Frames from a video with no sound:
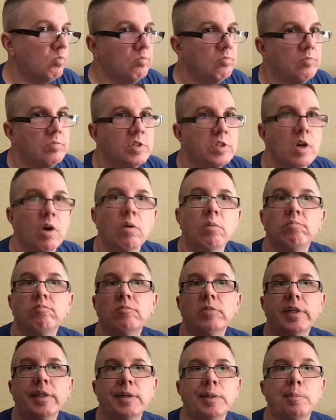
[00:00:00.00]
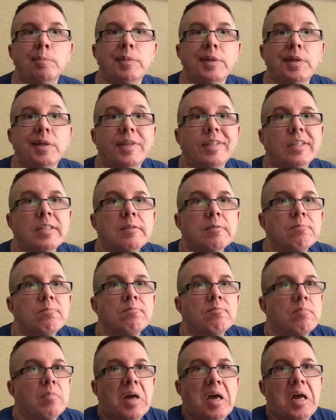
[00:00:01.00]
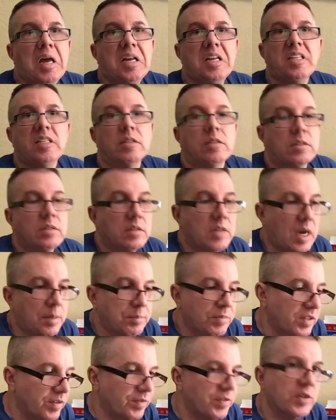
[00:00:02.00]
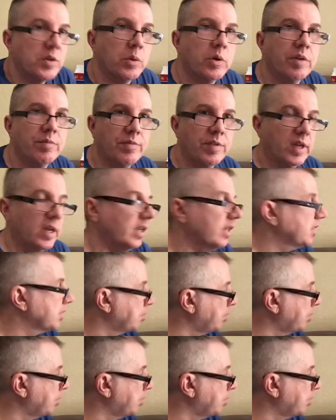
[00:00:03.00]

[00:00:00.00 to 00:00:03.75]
So it can be any types of sort of things.